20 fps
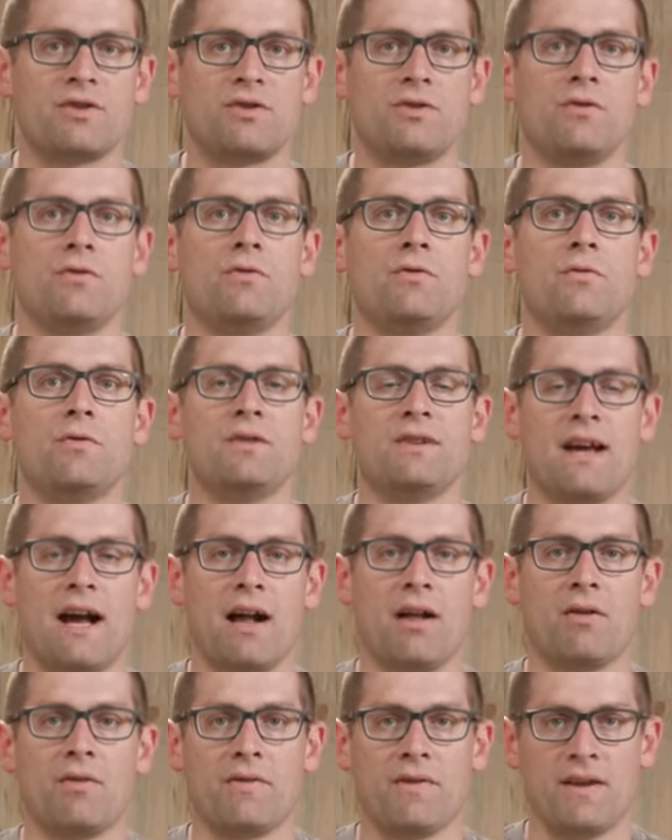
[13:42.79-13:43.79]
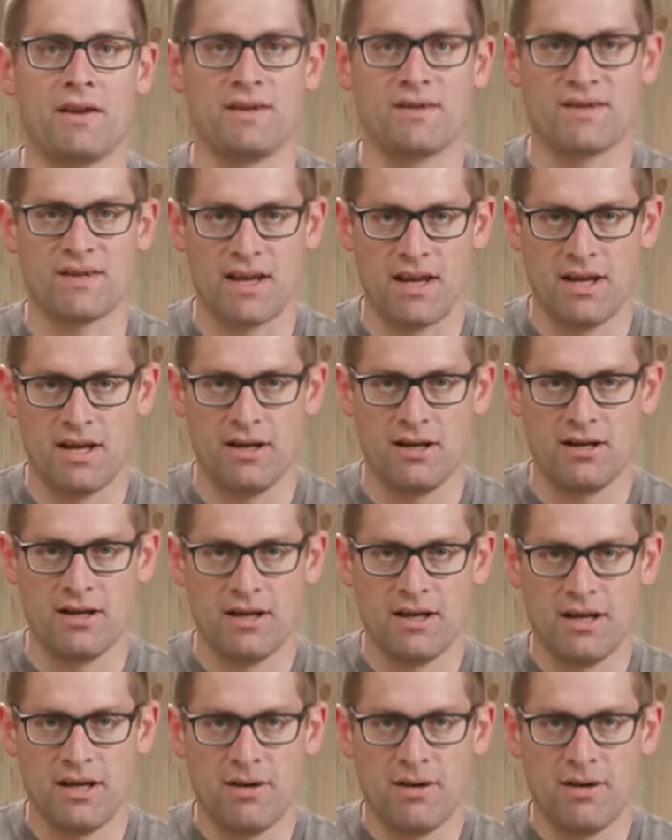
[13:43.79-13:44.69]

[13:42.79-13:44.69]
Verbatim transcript: to dial things in.